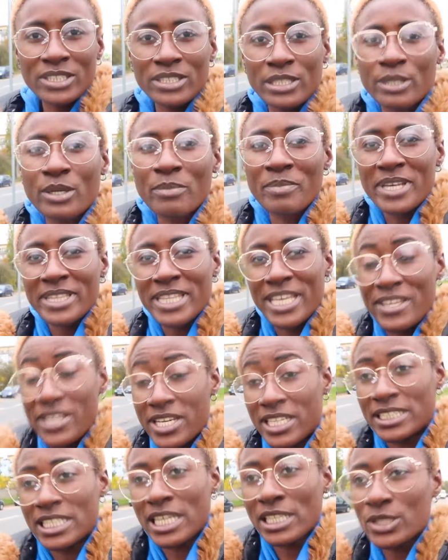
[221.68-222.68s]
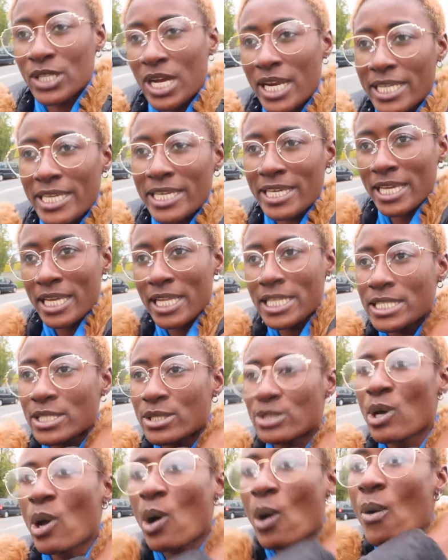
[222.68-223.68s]
document that you can actually get.
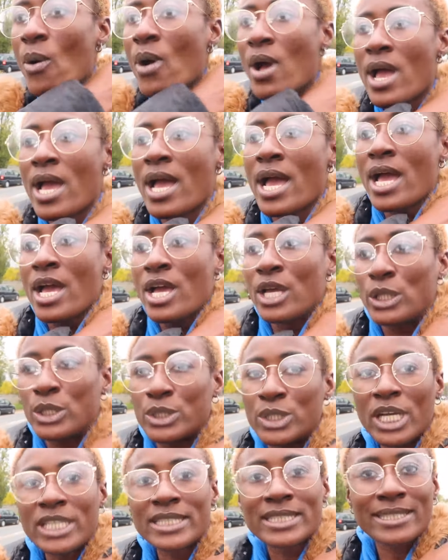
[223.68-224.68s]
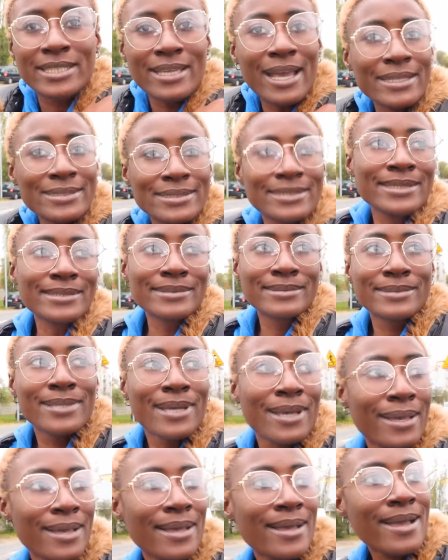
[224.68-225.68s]
So you just get it
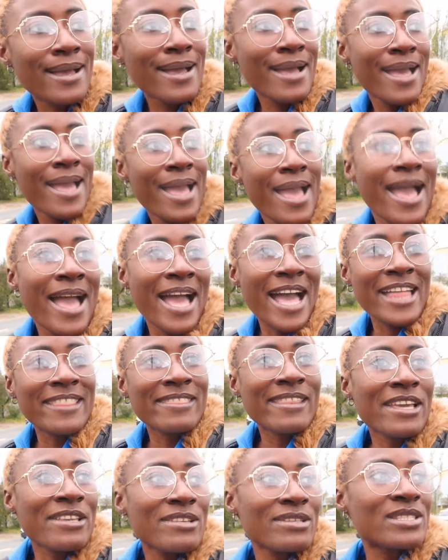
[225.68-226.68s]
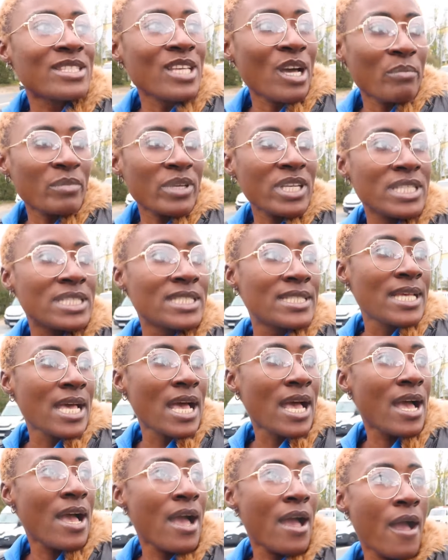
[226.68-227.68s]
and then you submit.
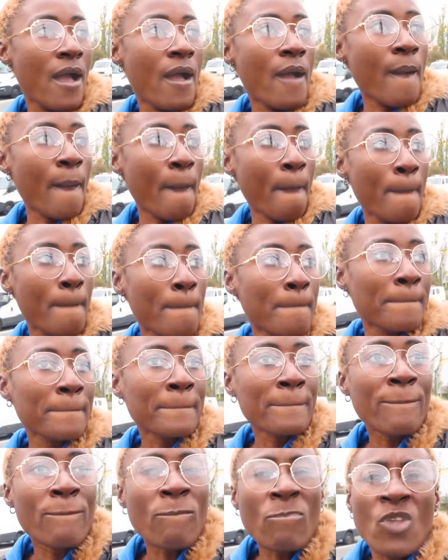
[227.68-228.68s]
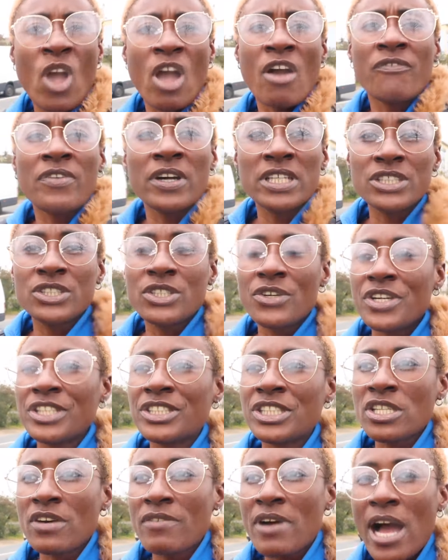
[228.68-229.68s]
For the
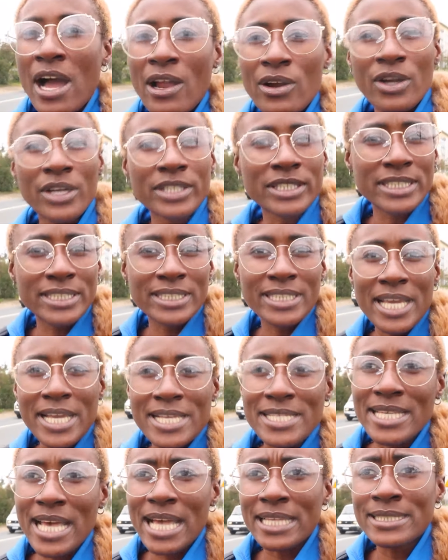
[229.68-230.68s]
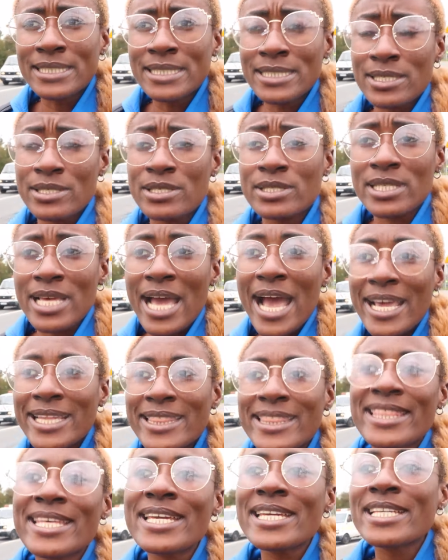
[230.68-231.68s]
duration of how long it takes, I
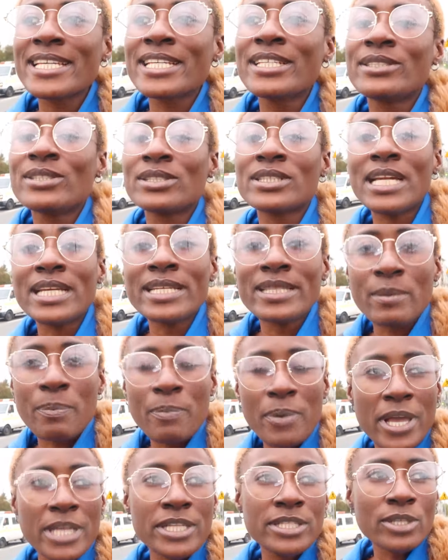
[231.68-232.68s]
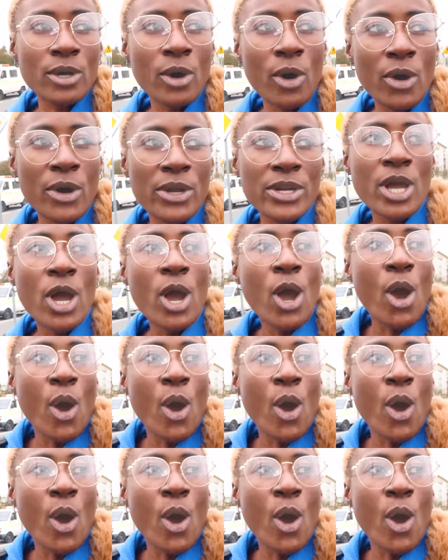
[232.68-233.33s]
think it totally depends on